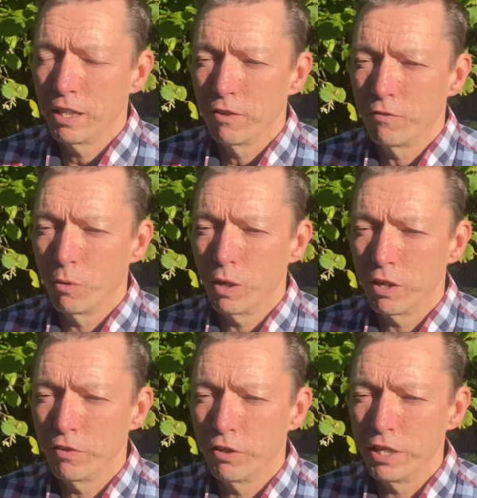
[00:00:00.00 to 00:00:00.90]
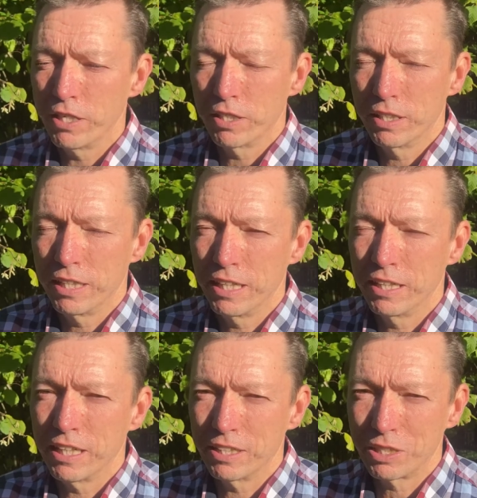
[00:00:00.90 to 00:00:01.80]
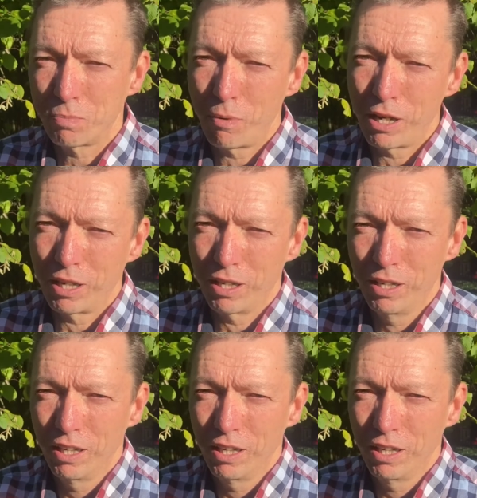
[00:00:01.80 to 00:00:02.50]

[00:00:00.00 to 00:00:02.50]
for whatever reason, need it in spring,